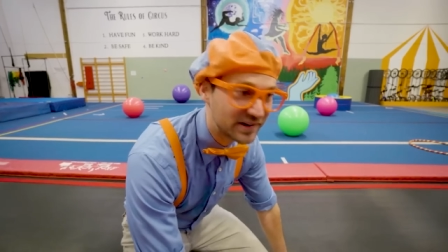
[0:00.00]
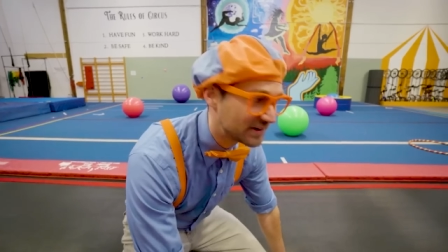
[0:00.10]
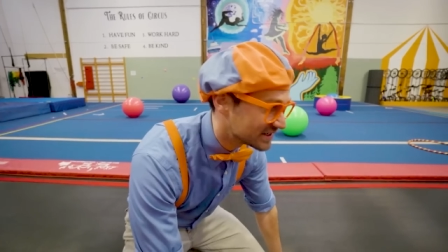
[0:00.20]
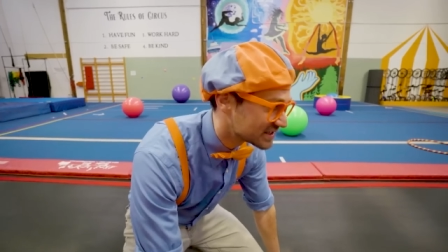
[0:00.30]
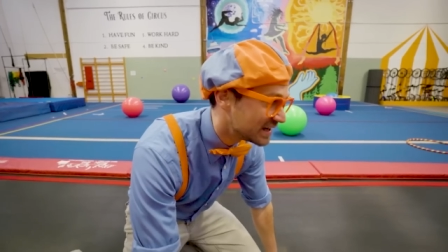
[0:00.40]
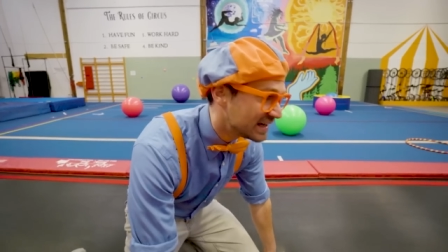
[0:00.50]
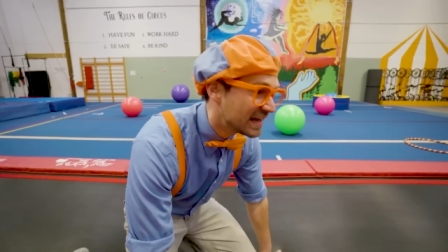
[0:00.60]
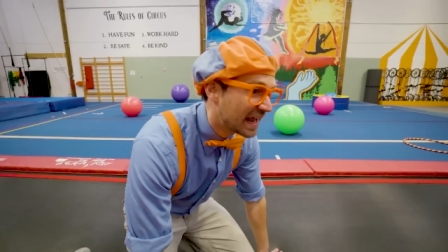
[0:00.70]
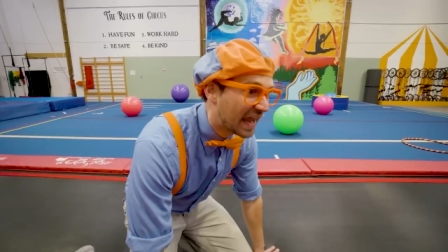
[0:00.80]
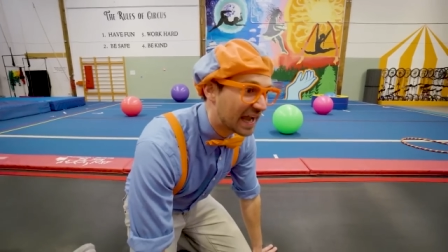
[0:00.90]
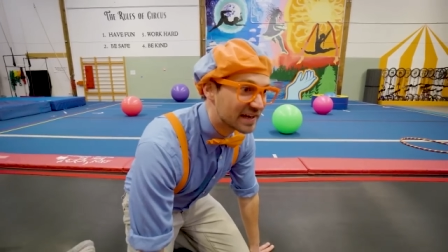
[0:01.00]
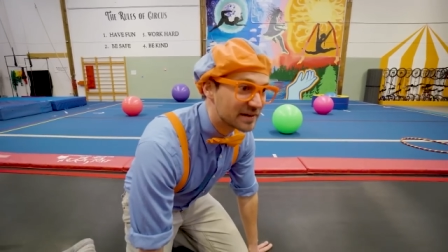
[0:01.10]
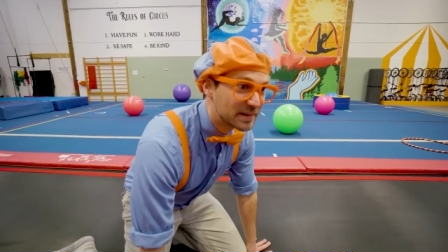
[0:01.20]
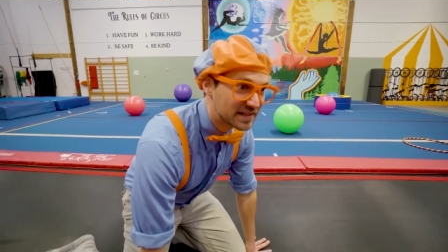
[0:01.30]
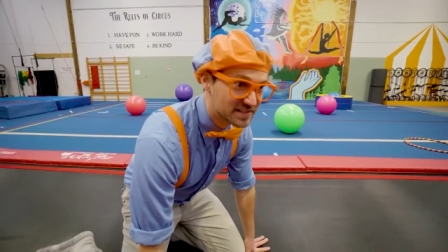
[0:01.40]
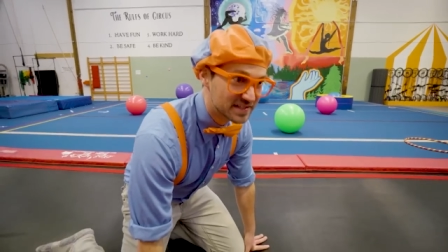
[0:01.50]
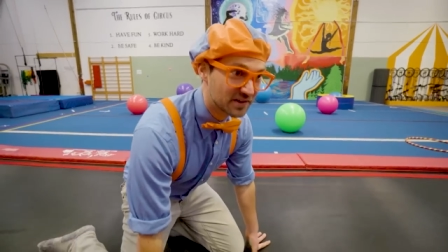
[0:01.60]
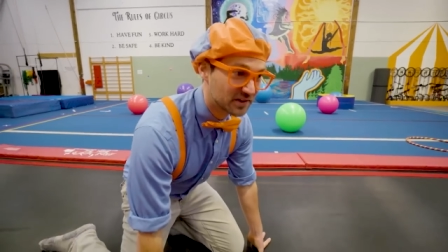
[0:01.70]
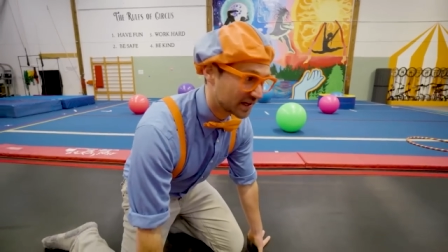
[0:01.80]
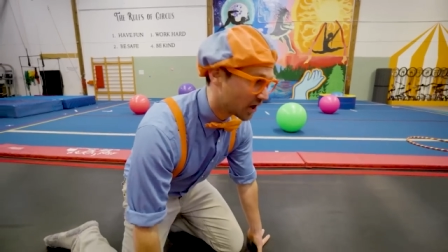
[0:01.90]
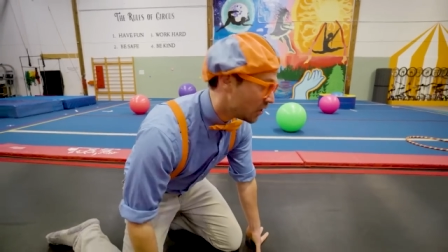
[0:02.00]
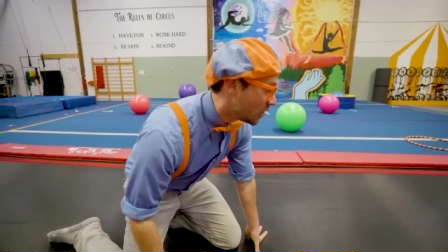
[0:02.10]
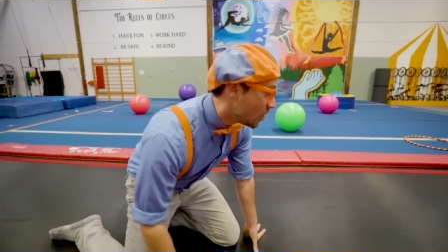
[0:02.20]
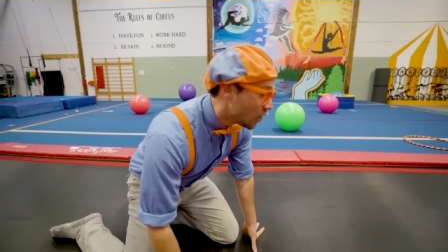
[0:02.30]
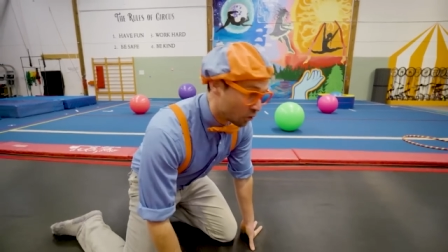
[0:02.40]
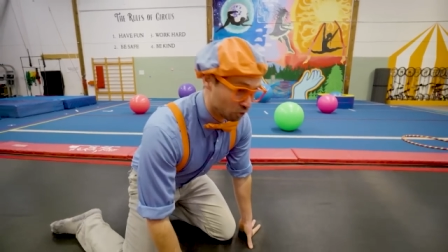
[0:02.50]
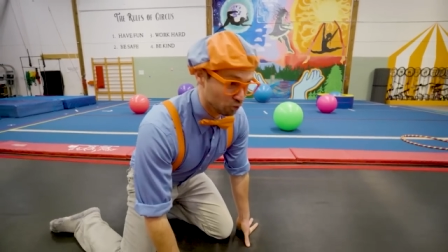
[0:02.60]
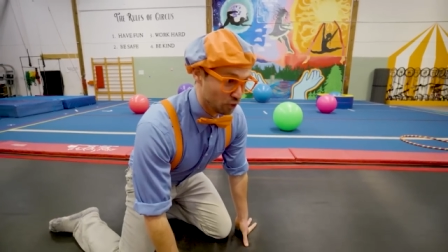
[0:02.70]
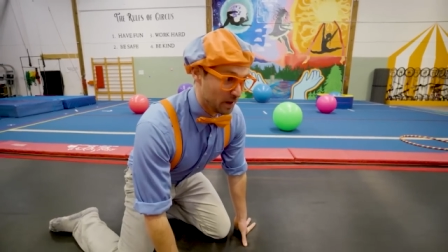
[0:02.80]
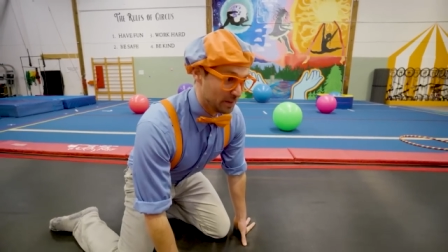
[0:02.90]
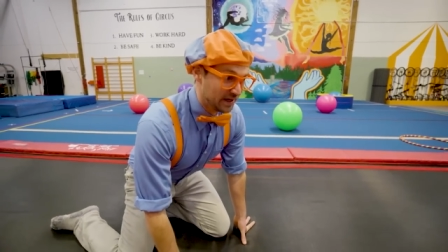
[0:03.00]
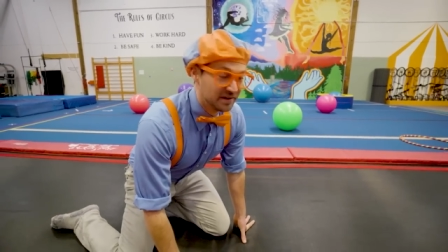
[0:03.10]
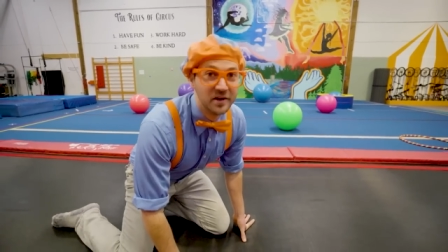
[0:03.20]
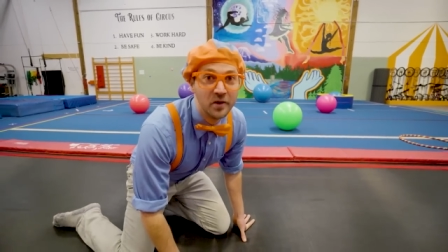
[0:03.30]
areas and it makes it sound like ribbit,